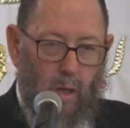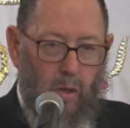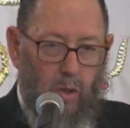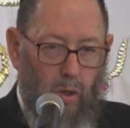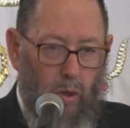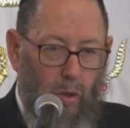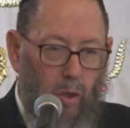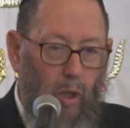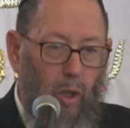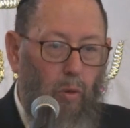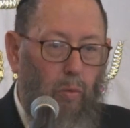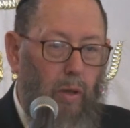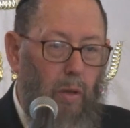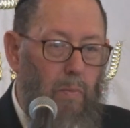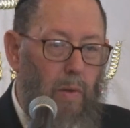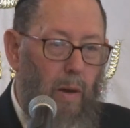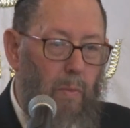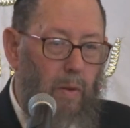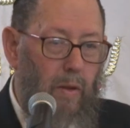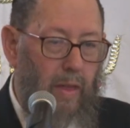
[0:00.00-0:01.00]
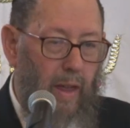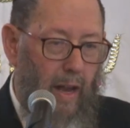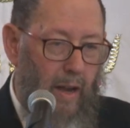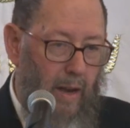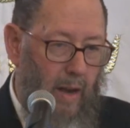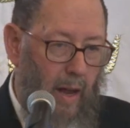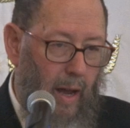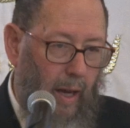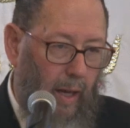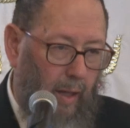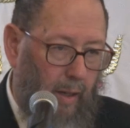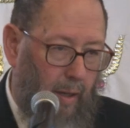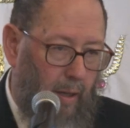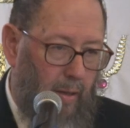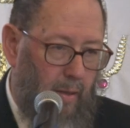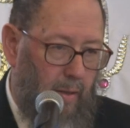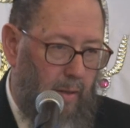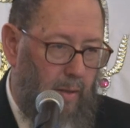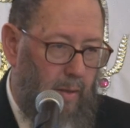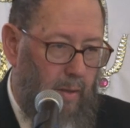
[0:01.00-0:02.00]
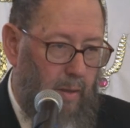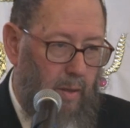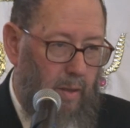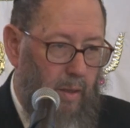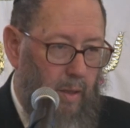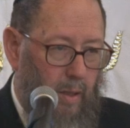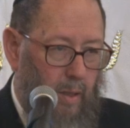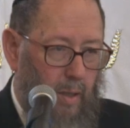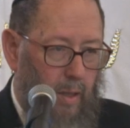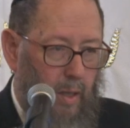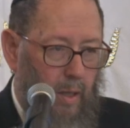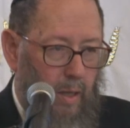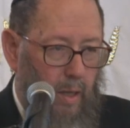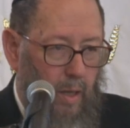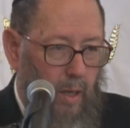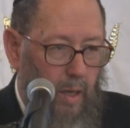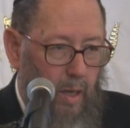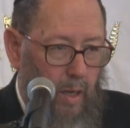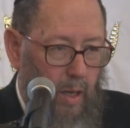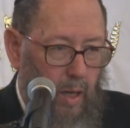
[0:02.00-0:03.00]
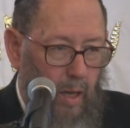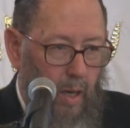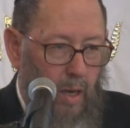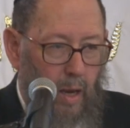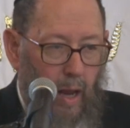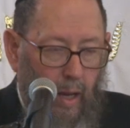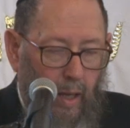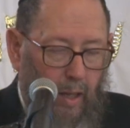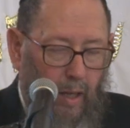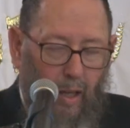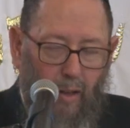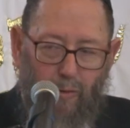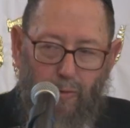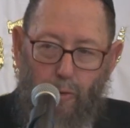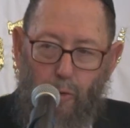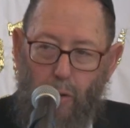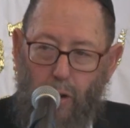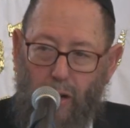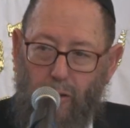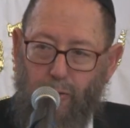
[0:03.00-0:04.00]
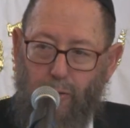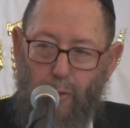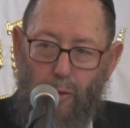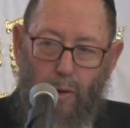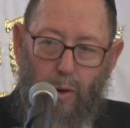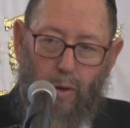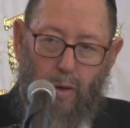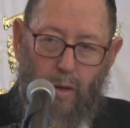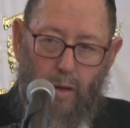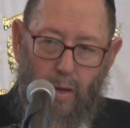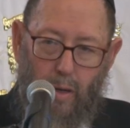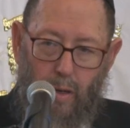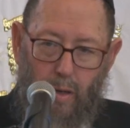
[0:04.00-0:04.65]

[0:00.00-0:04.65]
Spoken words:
do you remember that night in 1944